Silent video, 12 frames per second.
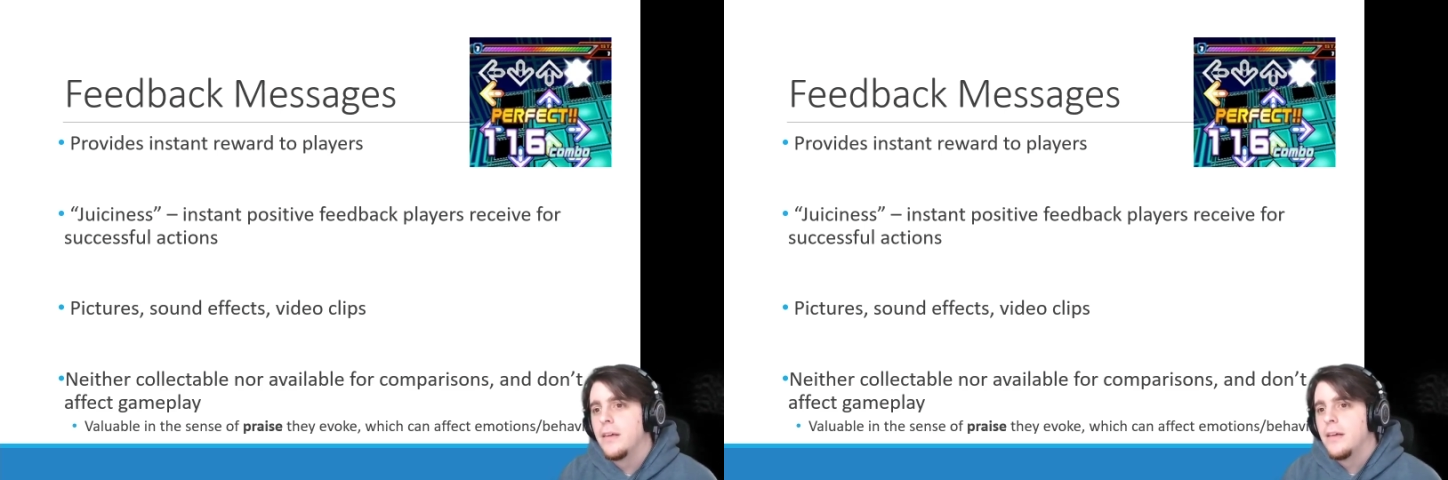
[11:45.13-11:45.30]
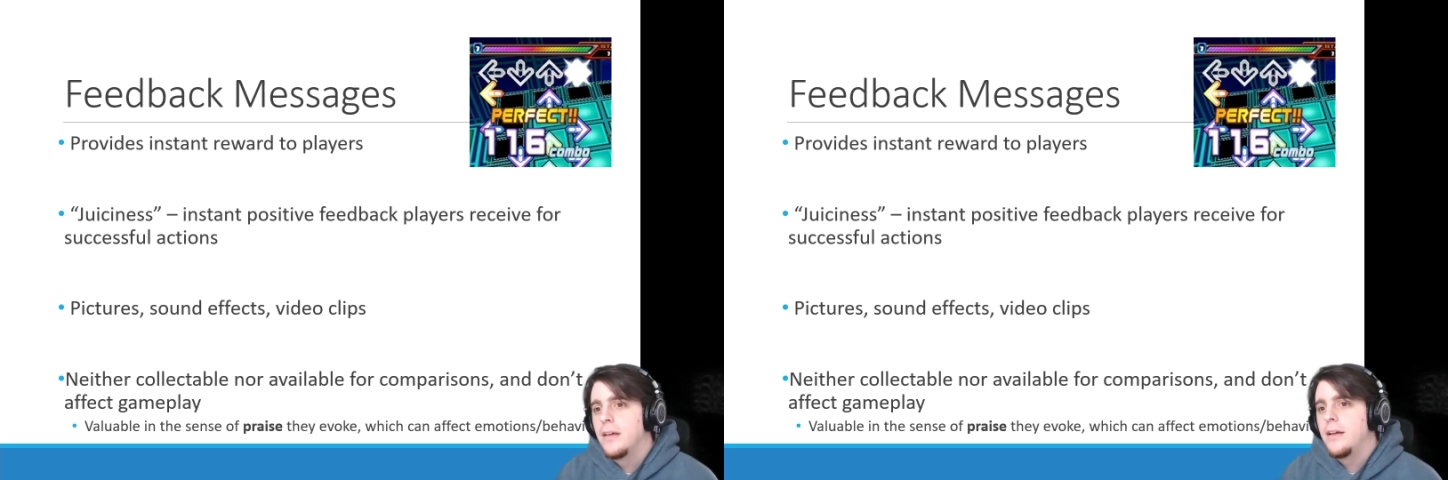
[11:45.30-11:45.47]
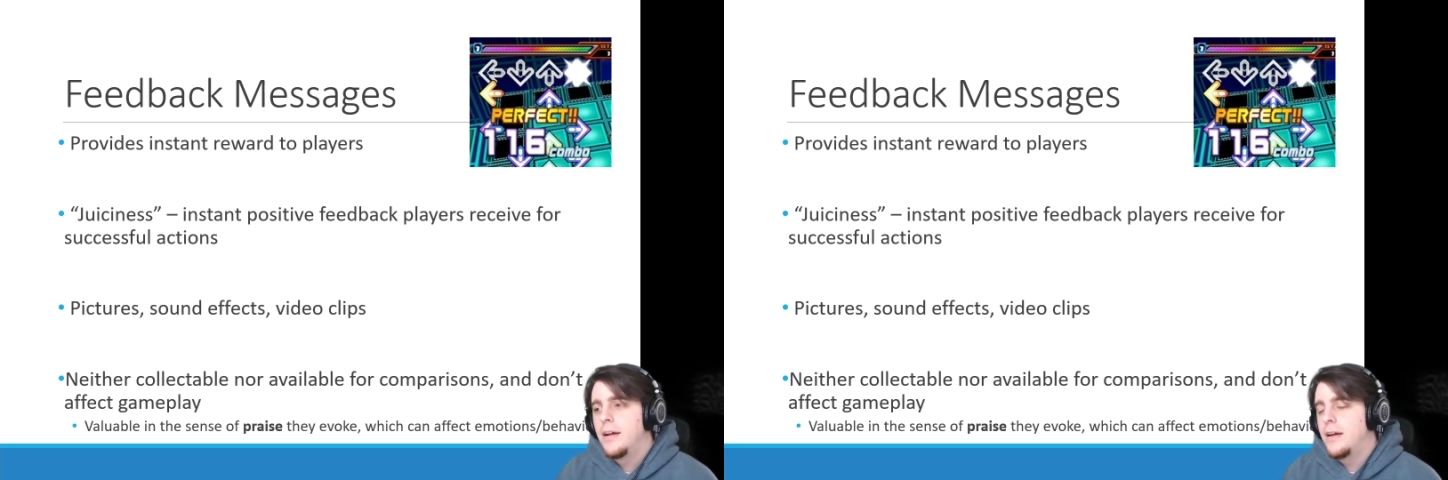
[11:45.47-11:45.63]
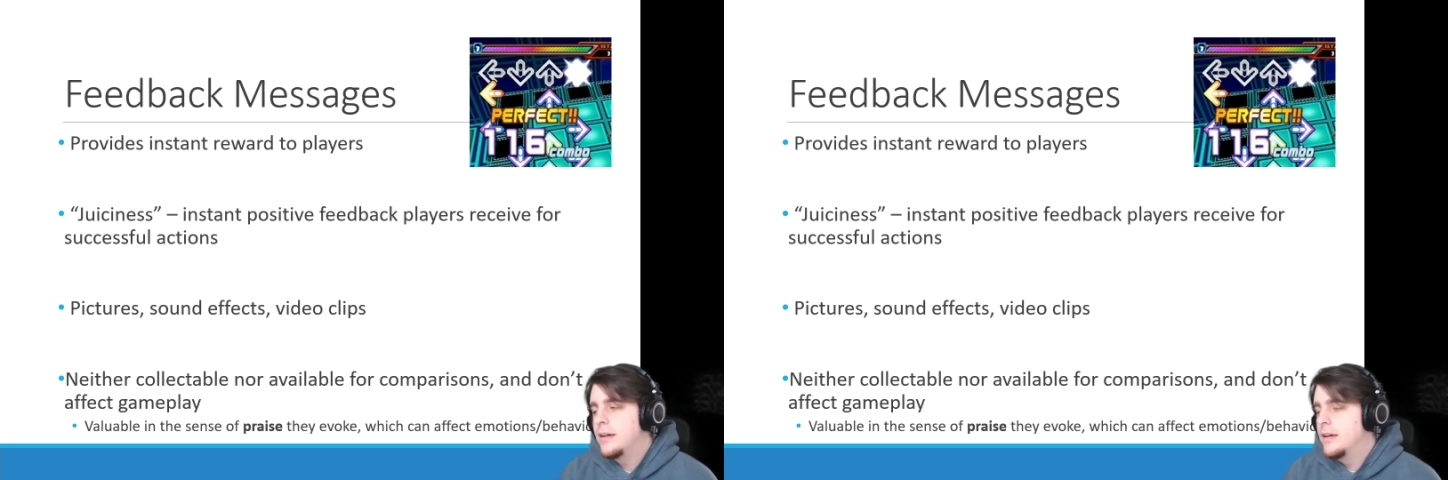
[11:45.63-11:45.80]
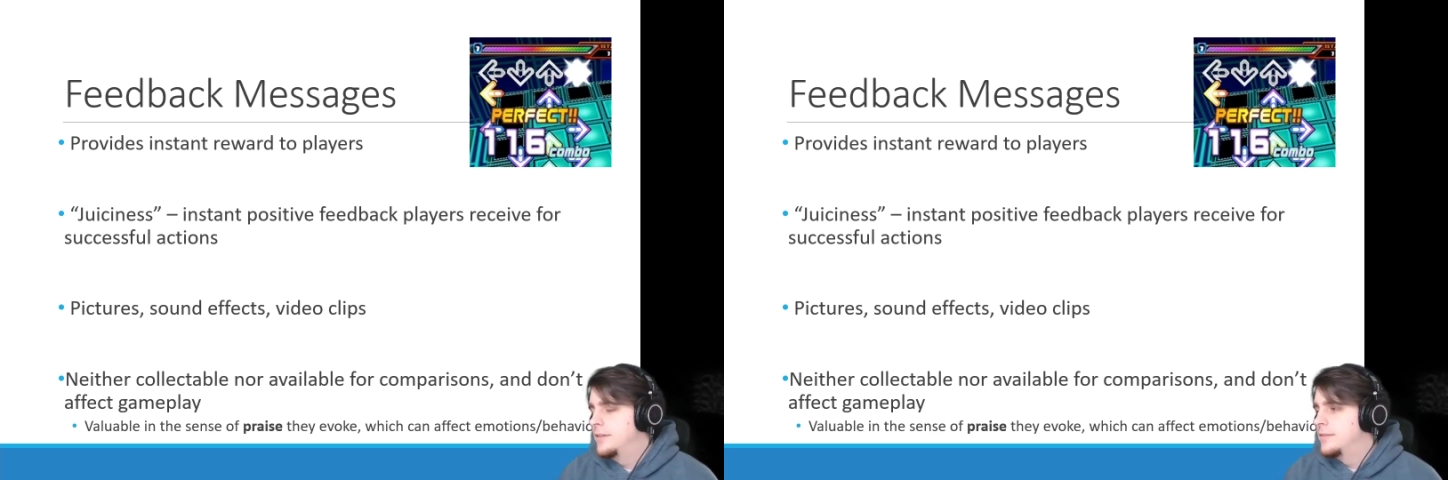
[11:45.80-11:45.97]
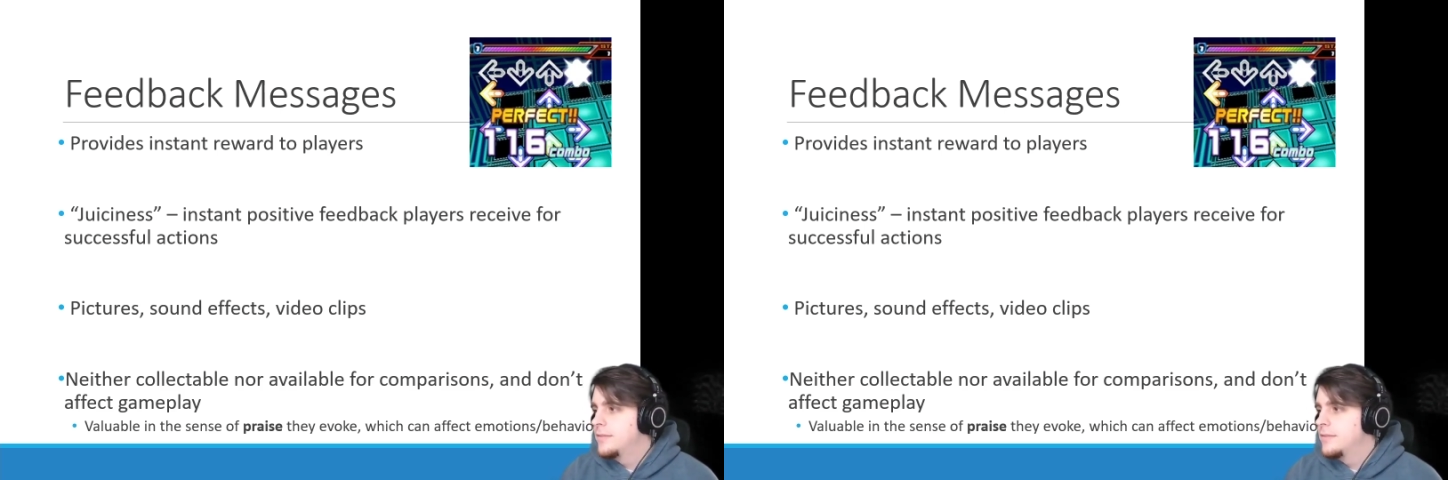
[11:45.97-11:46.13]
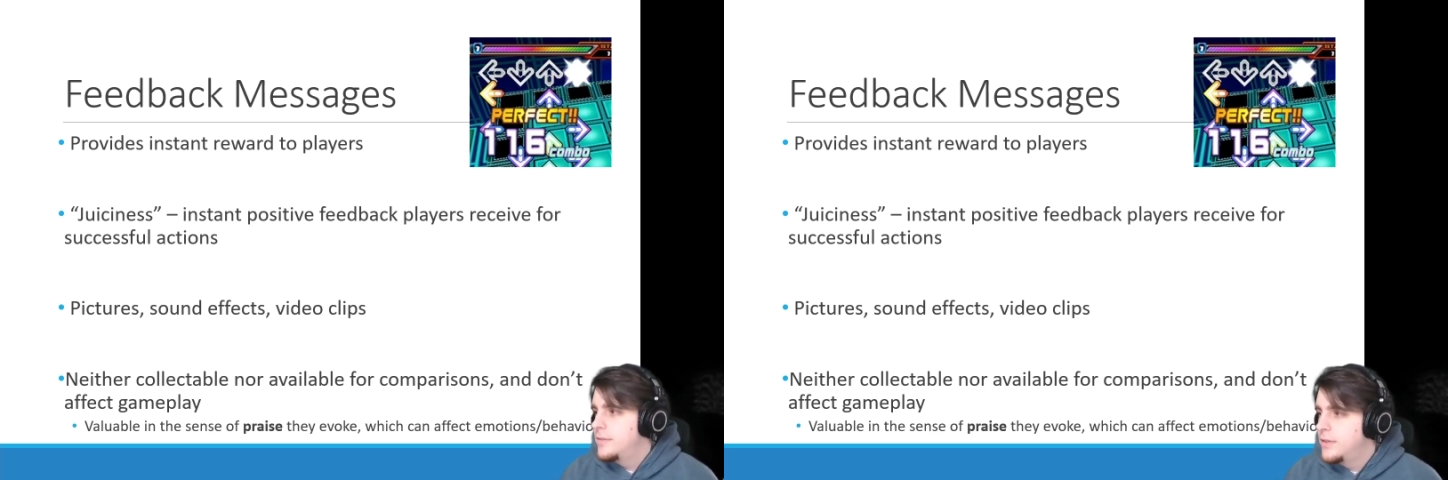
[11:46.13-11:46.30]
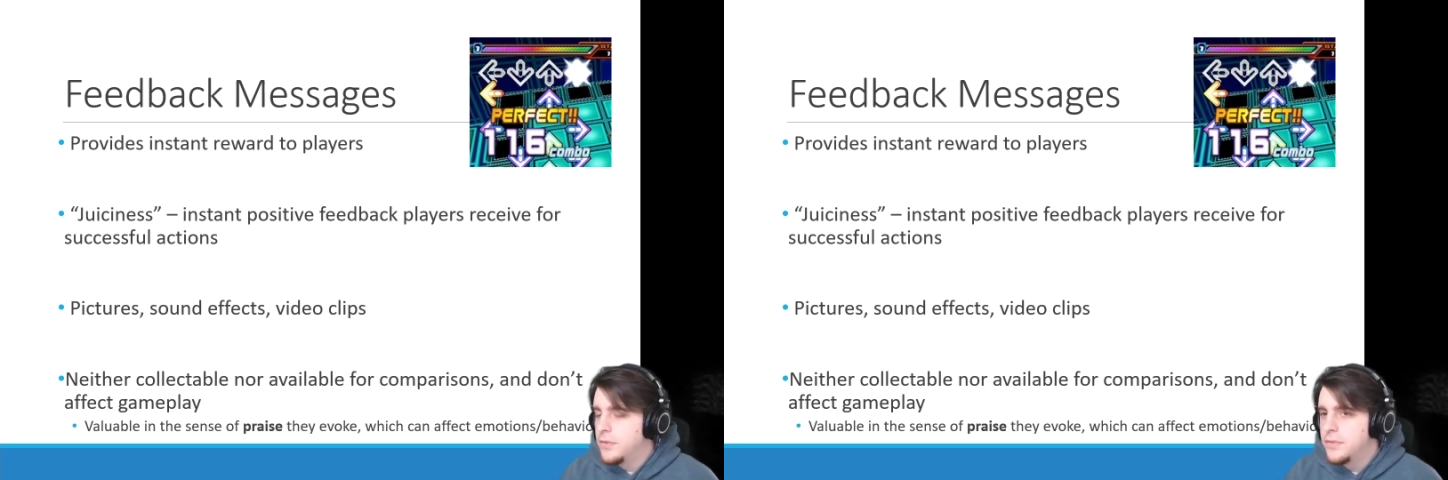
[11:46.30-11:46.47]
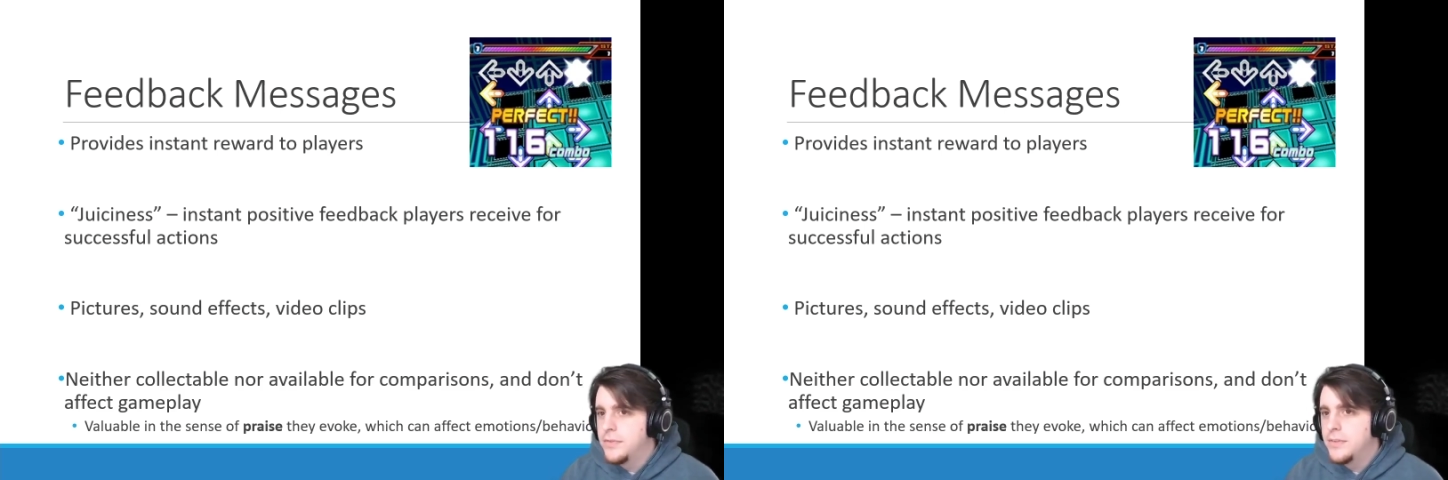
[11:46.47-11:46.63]
And
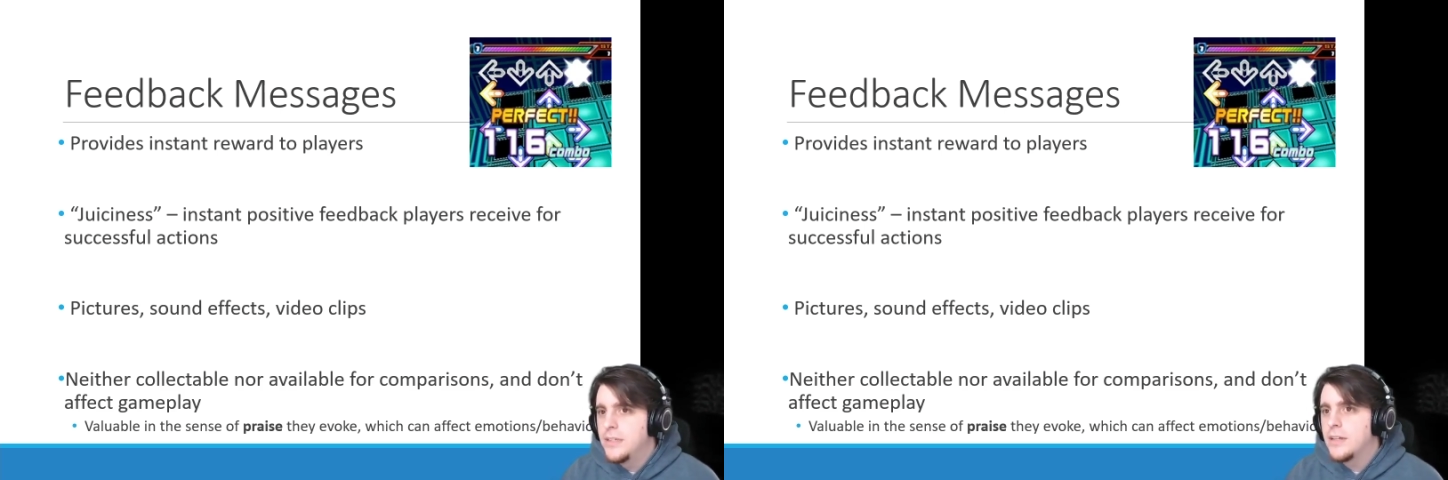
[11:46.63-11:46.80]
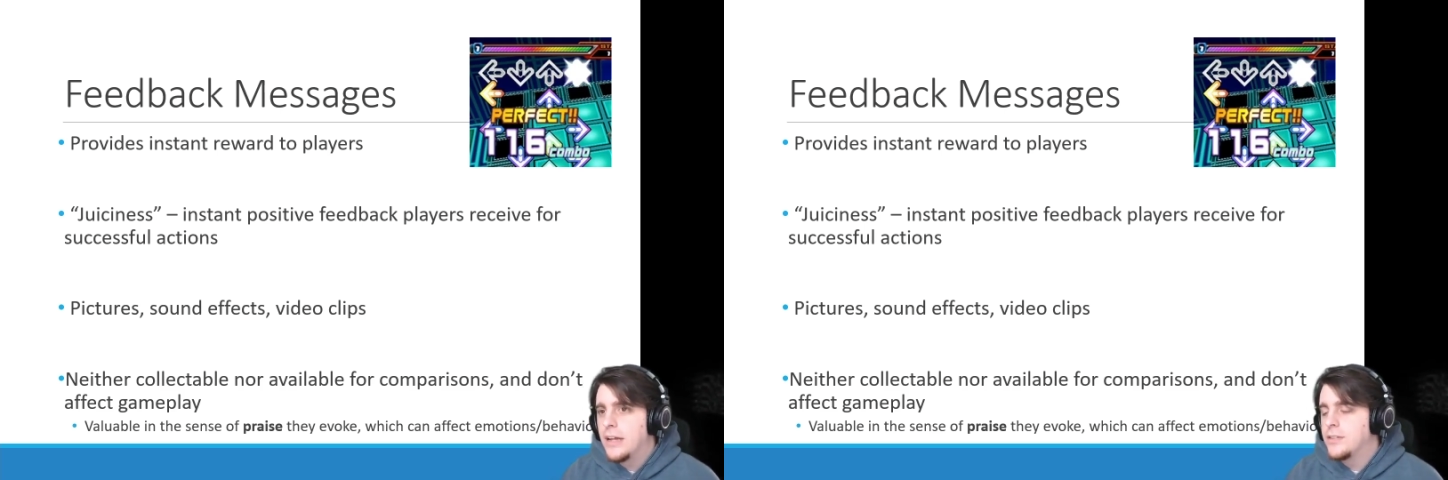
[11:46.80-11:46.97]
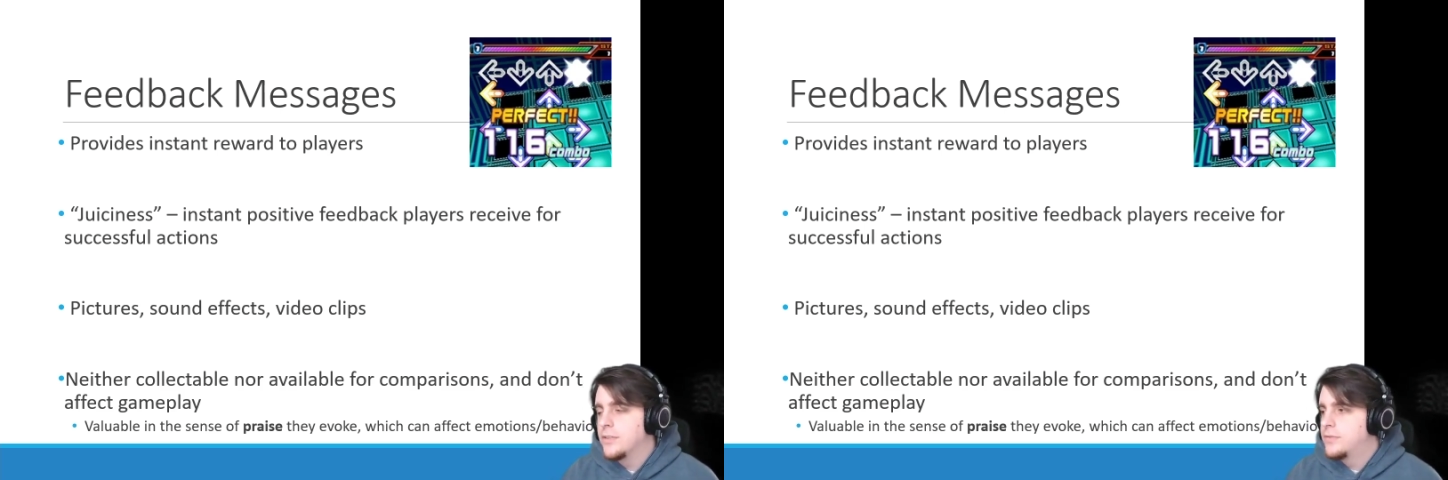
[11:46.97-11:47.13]
these kinds of